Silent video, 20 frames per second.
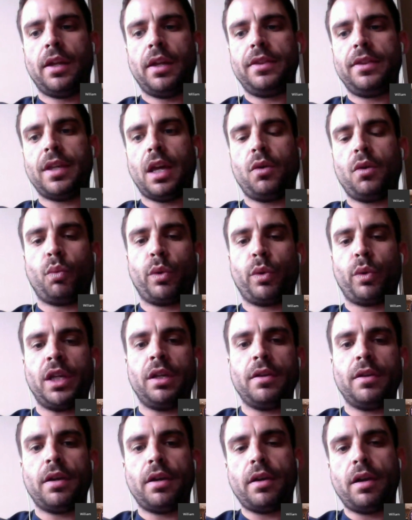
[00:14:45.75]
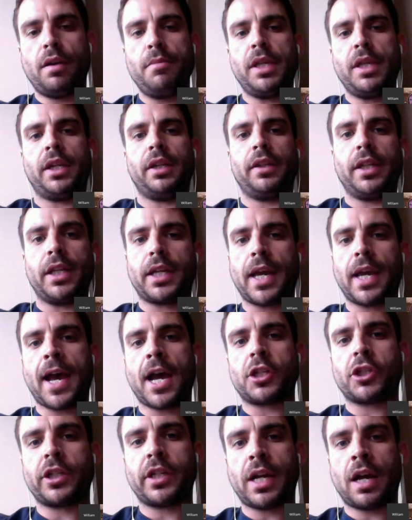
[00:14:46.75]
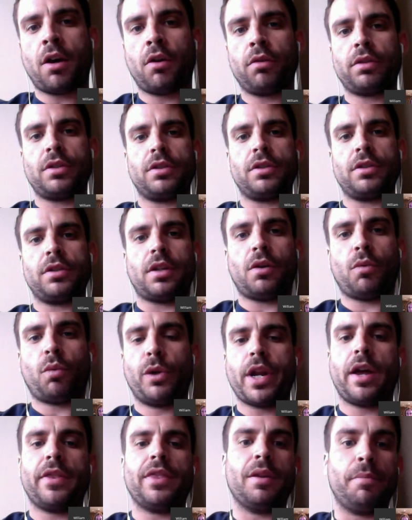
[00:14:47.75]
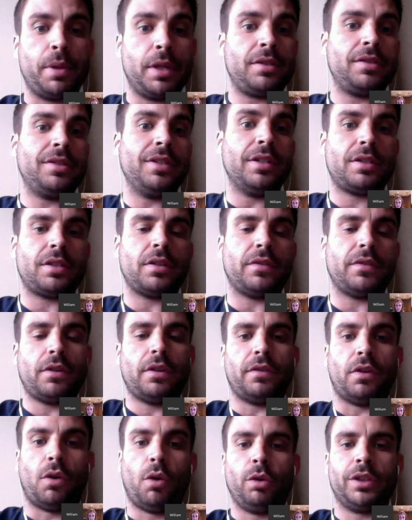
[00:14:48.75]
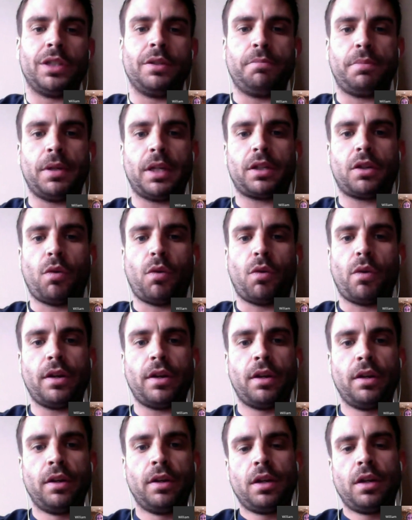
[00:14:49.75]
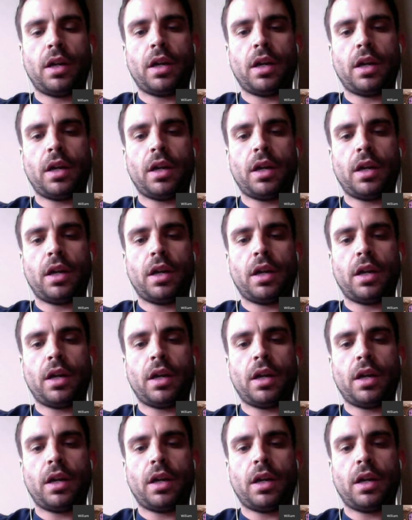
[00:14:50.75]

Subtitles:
and then we immediately cash it out because we're not in the business of holding Bitcoin.